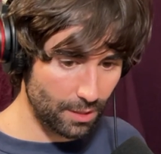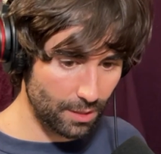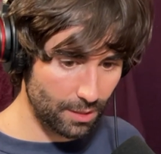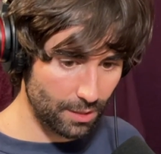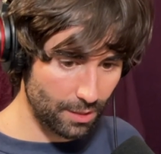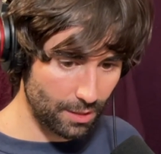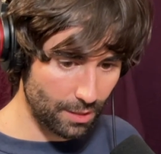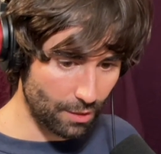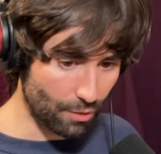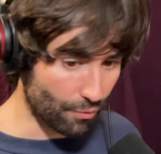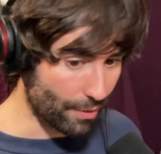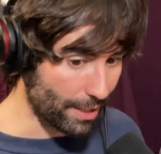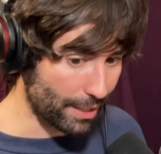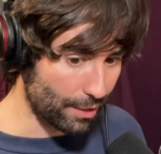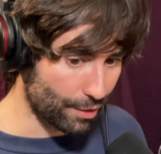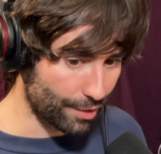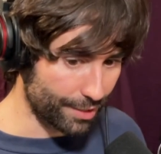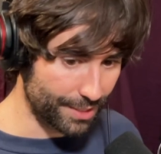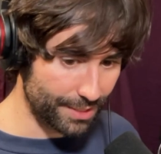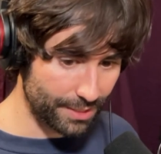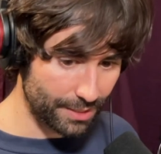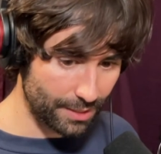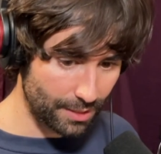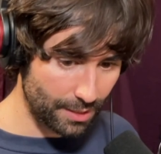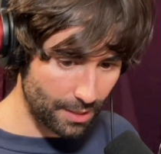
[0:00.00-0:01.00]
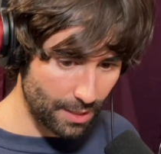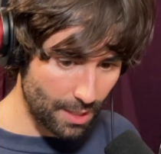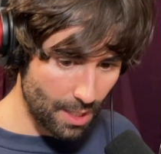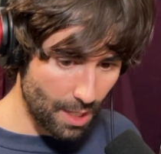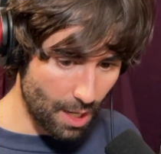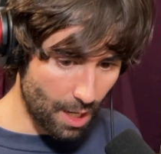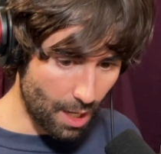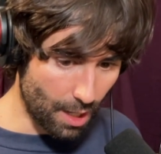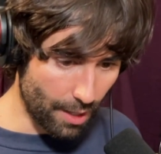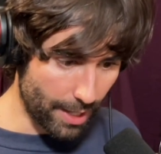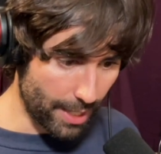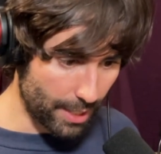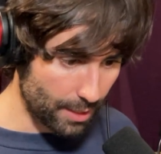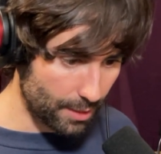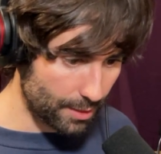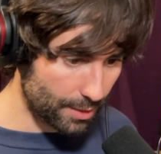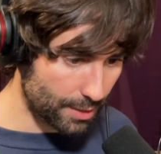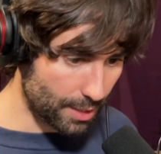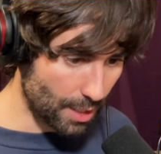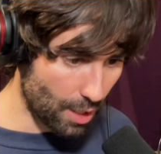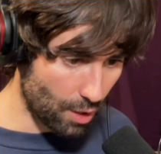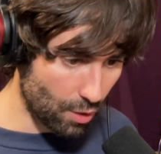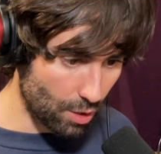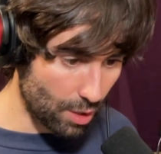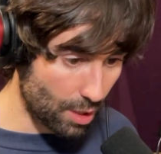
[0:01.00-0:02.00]
Or records. All right.
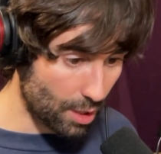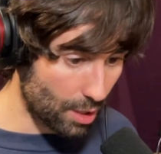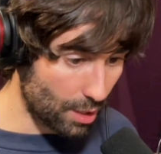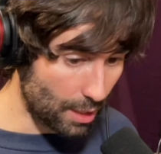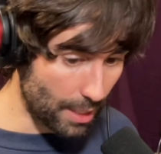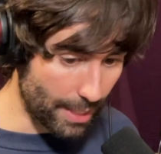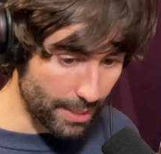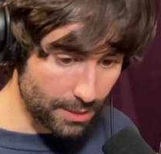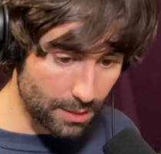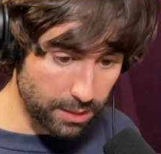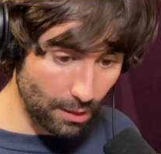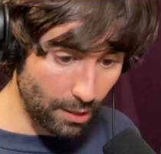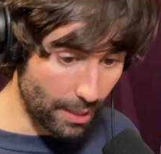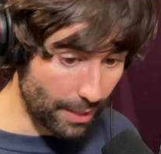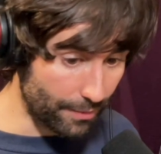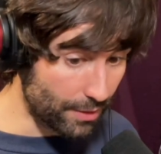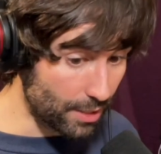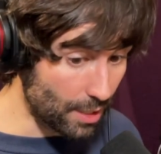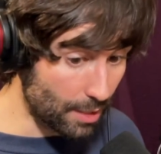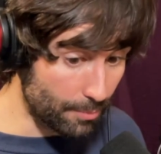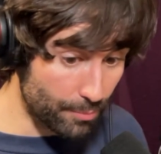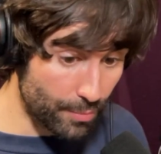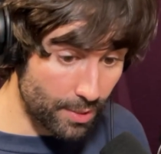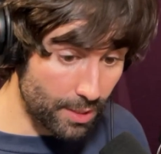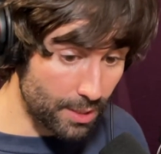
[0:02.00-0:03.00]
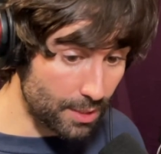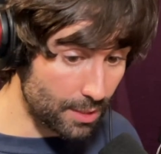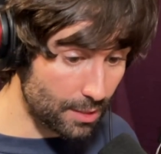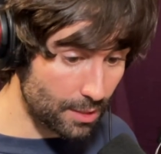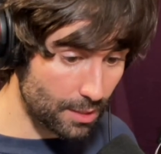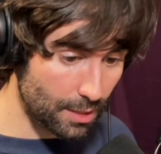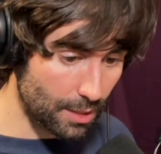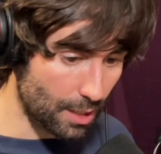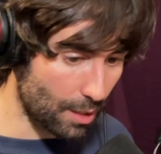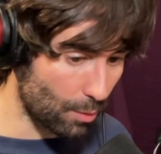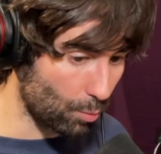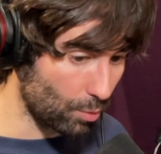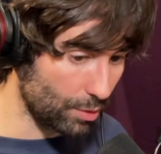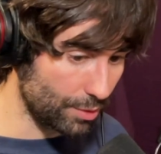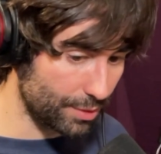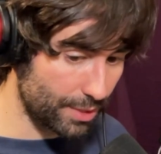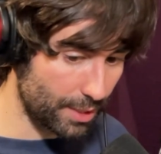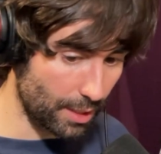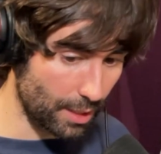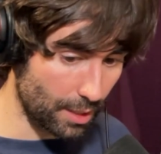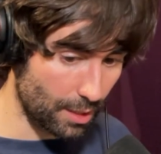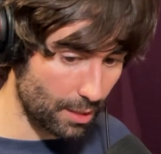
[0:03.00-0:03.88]
So let's look at the numbers and we'll see it.